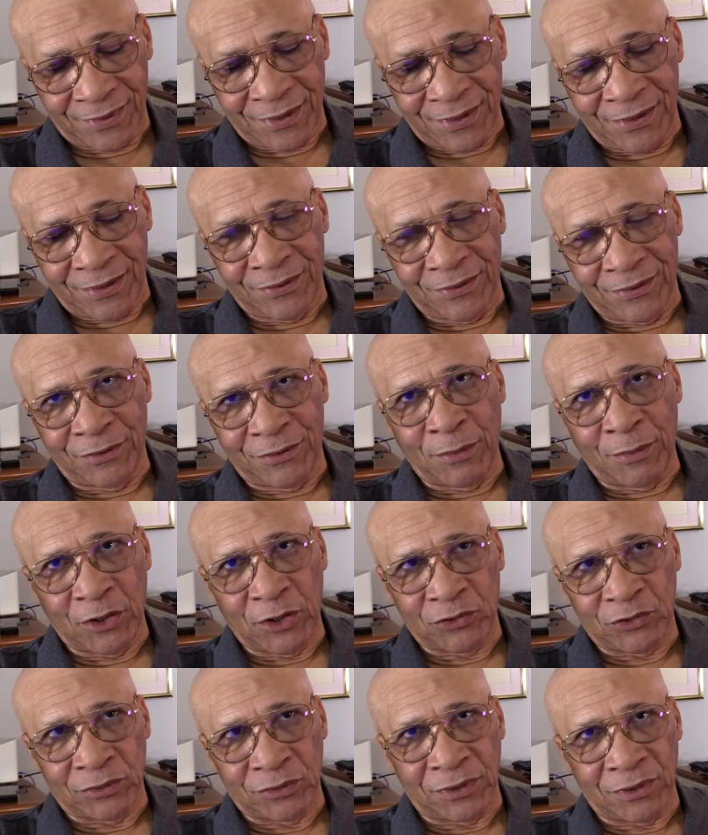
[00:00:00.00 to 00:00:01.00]
The
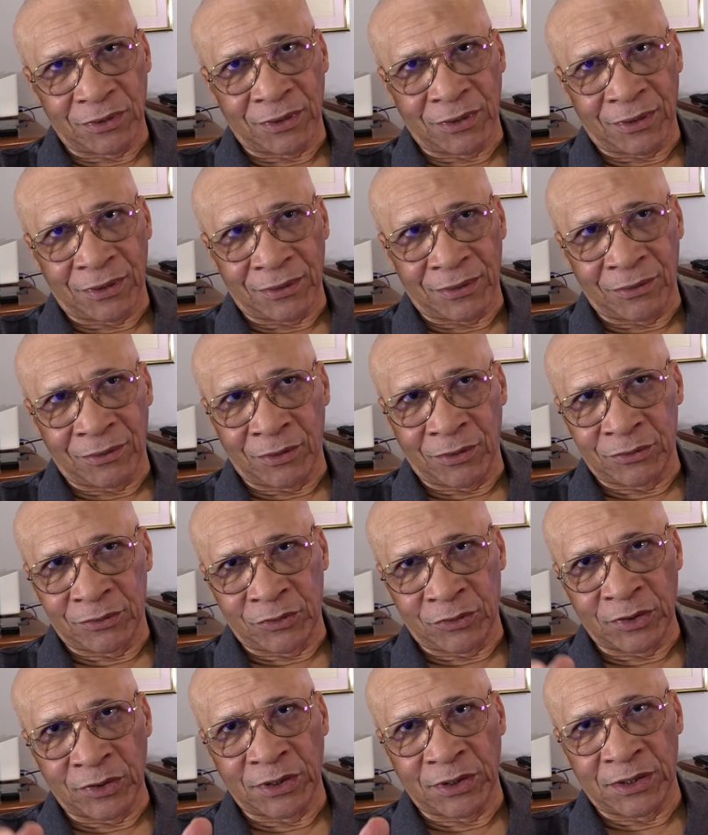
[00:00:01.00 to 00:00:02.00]
martial law
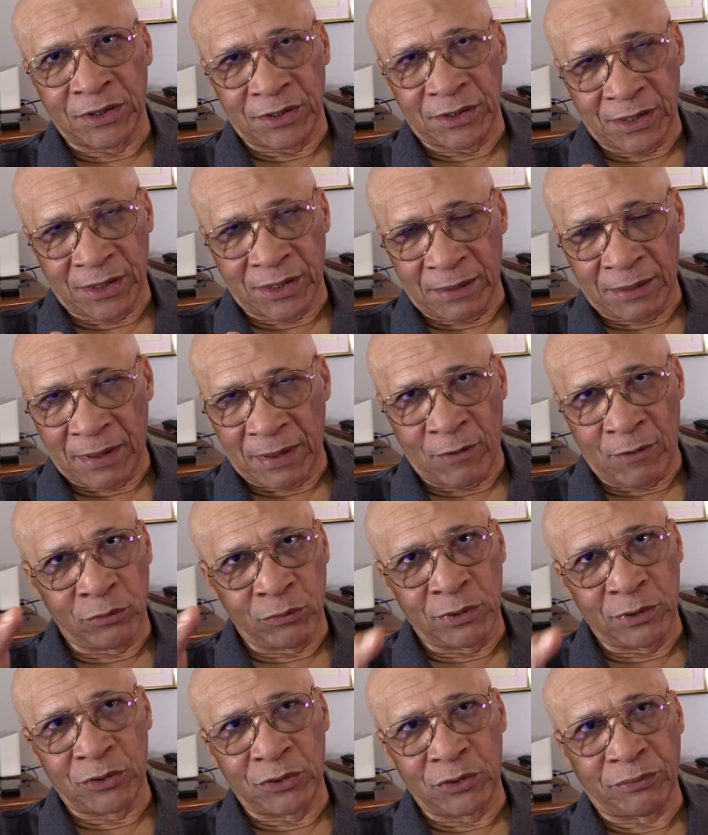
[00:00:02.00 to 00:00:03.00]
doesn't, I would
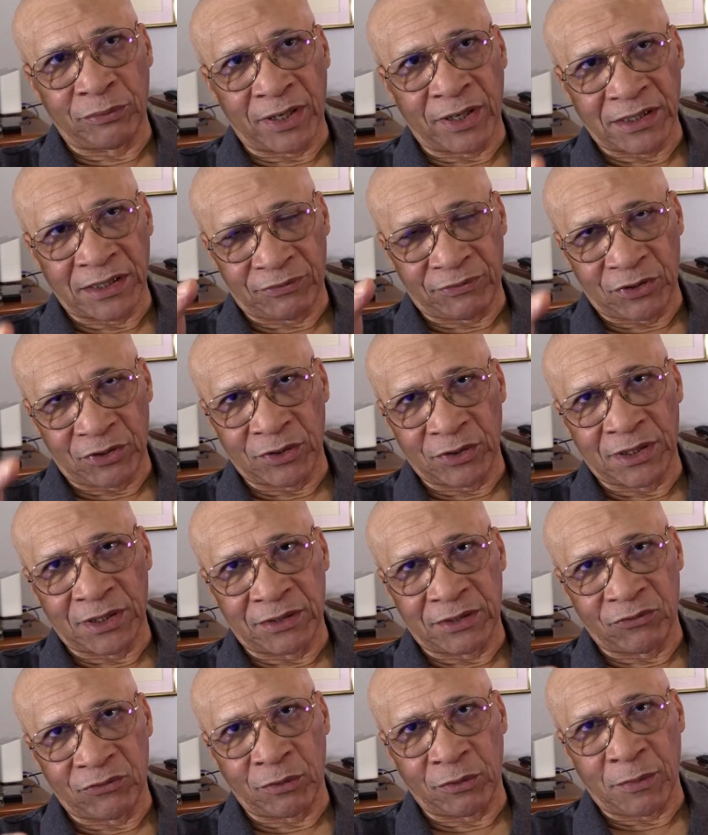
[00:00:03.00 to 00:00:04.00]
be surprised if he doesn't
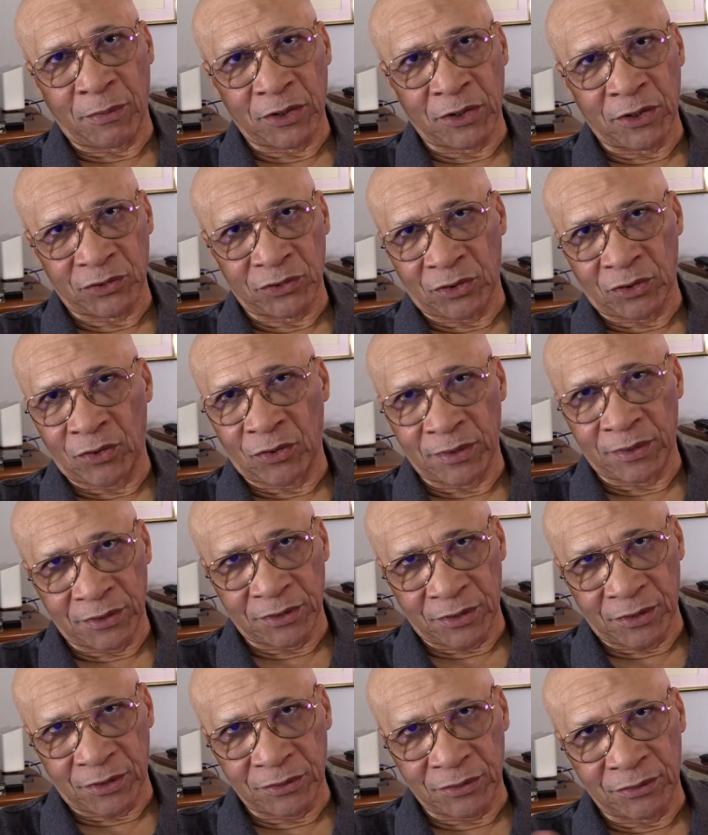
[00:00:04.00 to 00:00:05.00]
invoke martial law in the
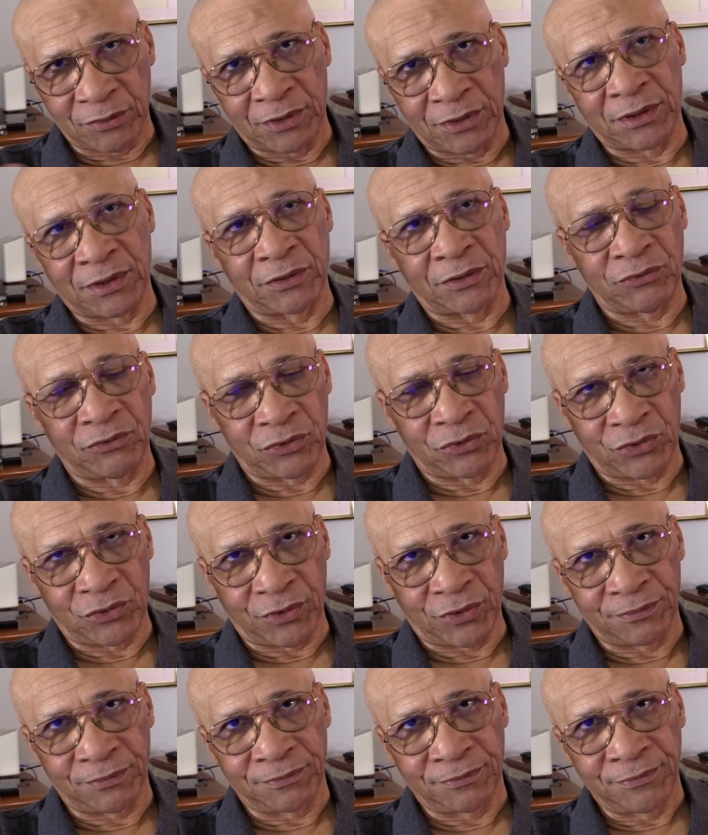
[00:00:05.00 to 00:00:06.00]
not too distant future.
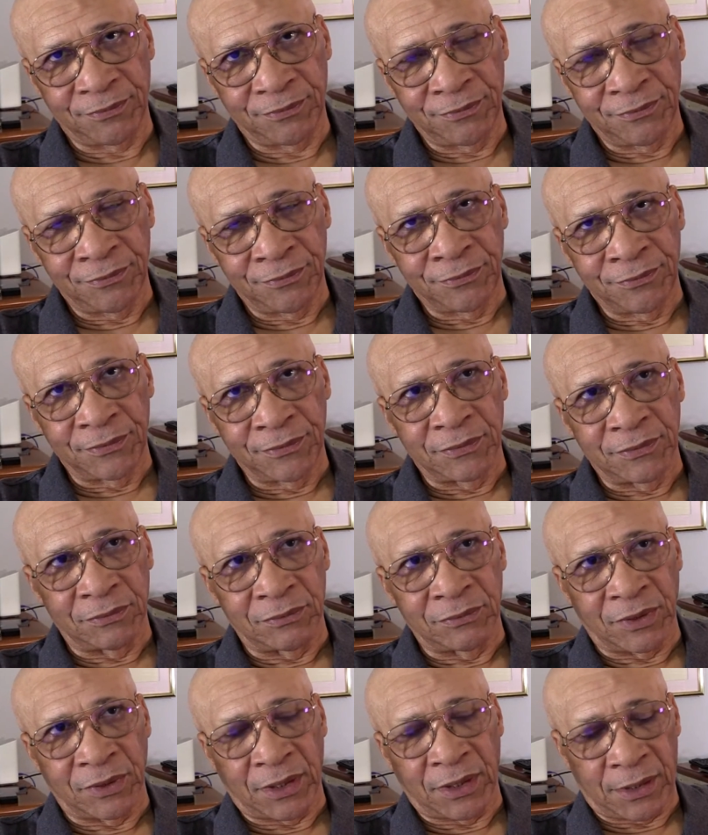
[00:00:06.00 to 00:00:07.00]

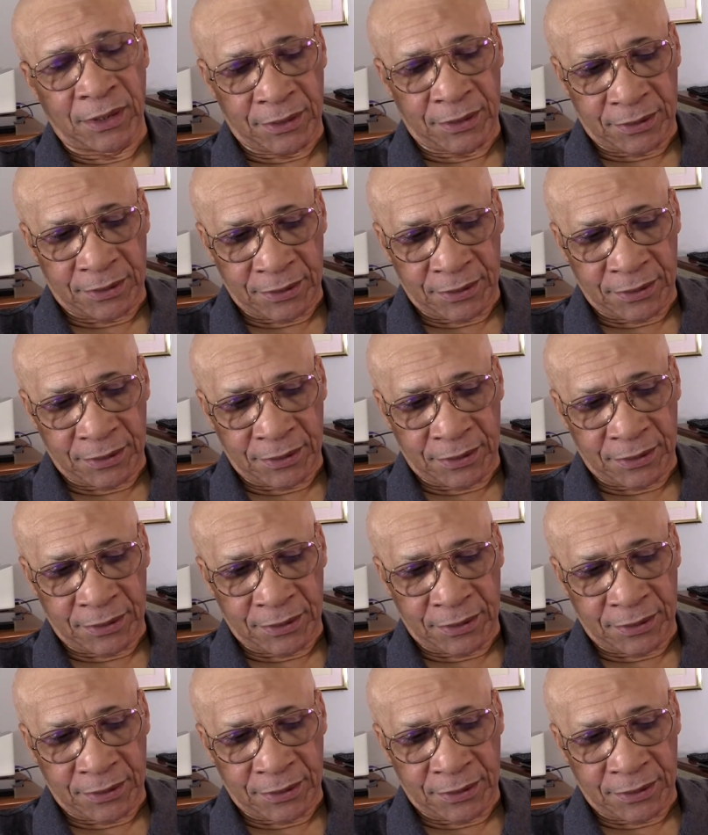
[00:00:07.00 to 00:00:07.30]
Okay?